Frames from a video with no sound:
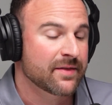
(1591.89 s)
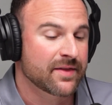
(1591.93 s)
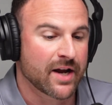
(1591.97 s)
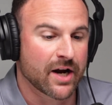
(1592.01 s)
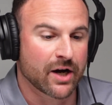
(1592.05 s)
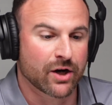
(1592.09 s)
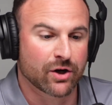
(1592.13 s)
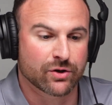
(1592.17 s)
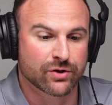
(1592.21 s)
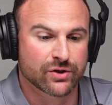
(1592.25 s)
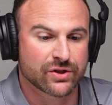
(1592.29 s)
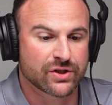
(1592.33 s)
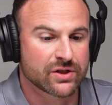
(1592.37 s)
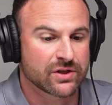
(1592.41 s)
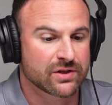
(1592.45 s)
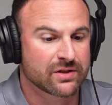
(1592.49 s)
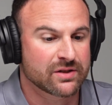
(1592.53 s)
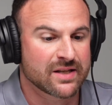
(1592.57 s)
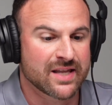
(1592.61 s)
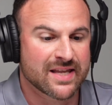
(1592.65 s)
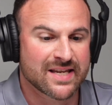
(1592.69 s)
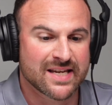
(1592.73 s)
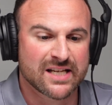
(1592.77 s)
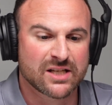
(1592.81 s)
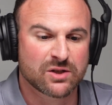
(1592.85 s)

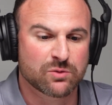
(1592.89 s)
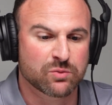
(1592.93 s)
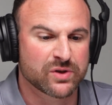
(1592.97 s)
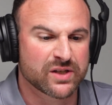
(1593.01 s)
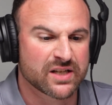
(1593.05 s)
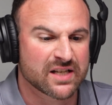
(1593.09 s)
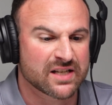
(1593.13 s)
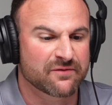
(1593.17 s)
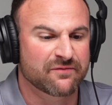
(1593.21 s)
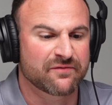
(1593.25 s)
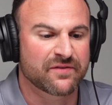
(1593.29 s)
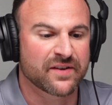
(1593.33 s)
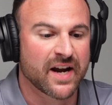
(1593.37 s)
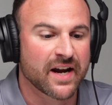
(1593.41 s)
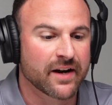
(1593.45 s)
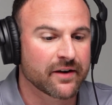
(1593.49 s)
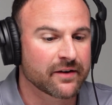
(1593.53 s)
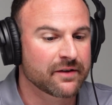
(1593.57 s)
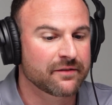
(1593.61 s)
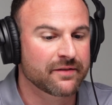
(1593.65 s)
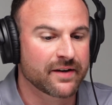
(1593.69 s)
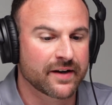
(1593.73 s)
This was a very,